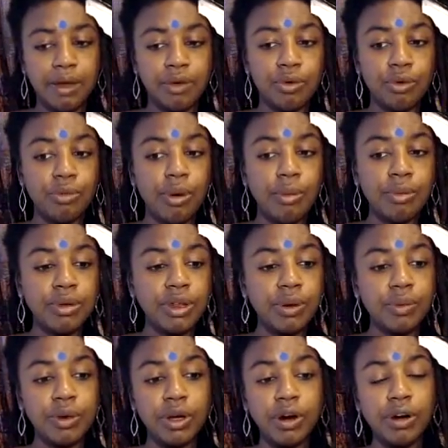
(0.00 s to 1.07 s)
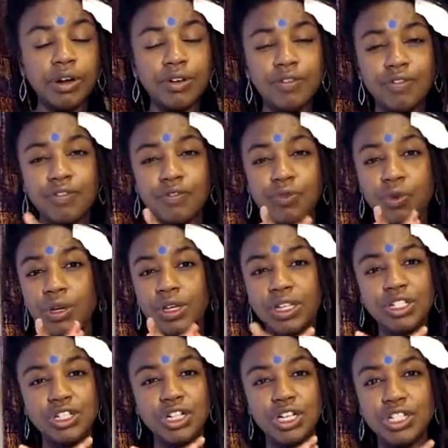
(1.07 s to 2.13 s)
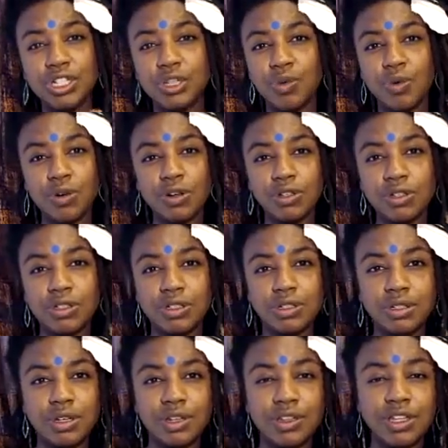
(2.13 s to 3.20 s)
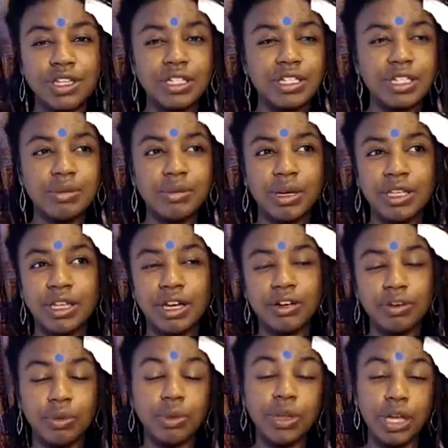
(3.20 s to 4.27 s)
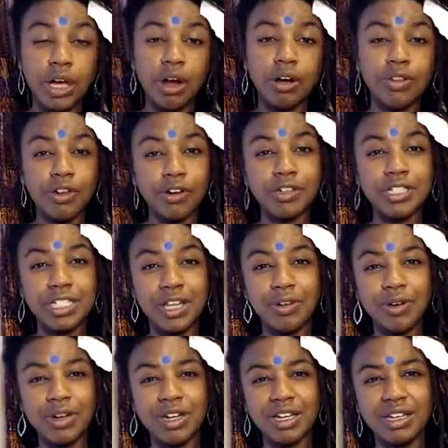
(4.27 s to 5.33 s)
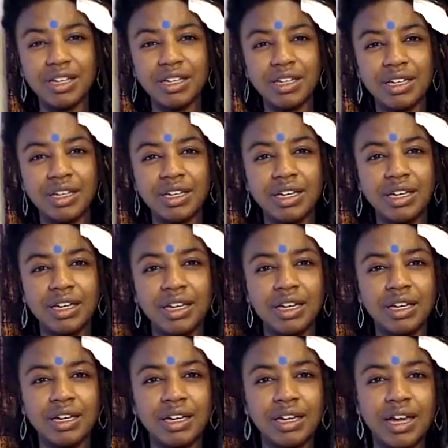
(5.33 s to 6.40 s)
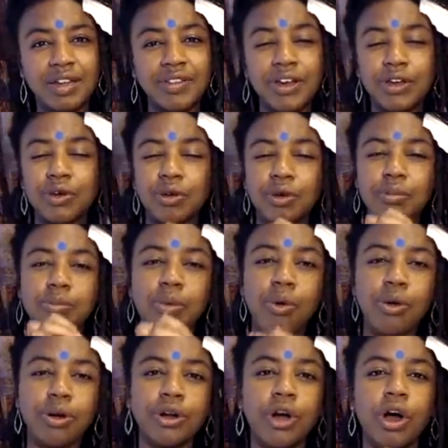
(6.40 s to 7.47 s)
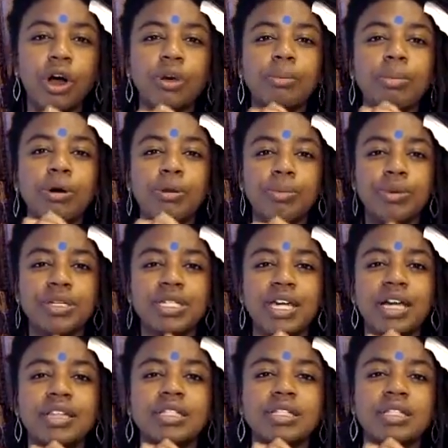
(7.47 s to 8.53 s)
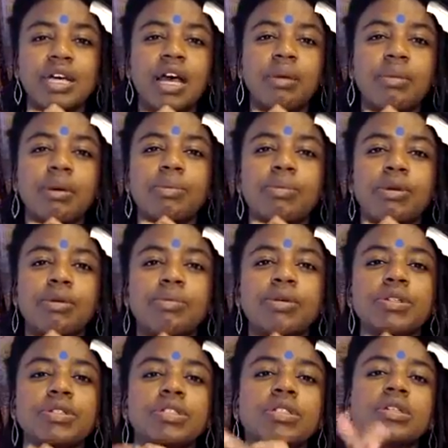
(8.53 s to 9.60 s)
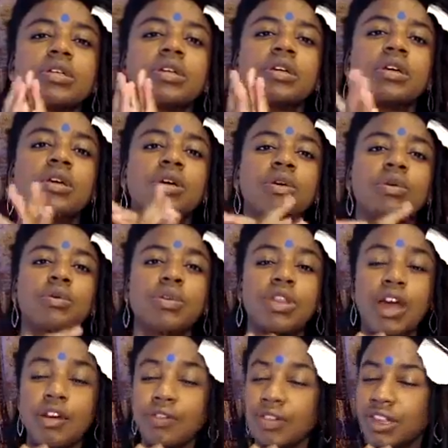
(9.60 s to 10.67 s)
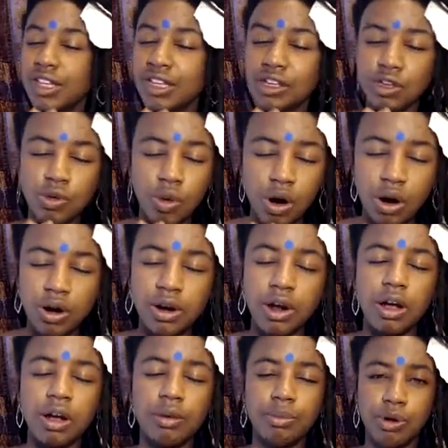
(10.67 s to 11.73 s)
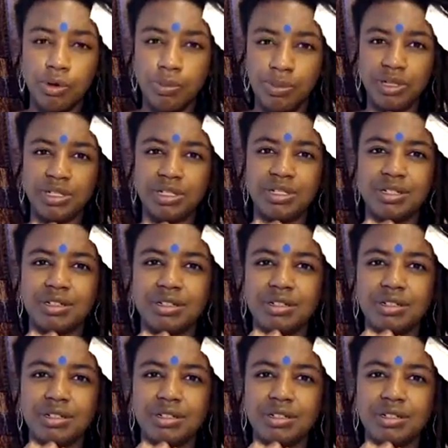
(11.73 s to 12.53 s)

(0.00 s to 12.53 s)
remember that we are in a quickly changing world and things seem like they're accelerating. And that you were born on purpose at this time, on purpose, with everything that you are on purpose.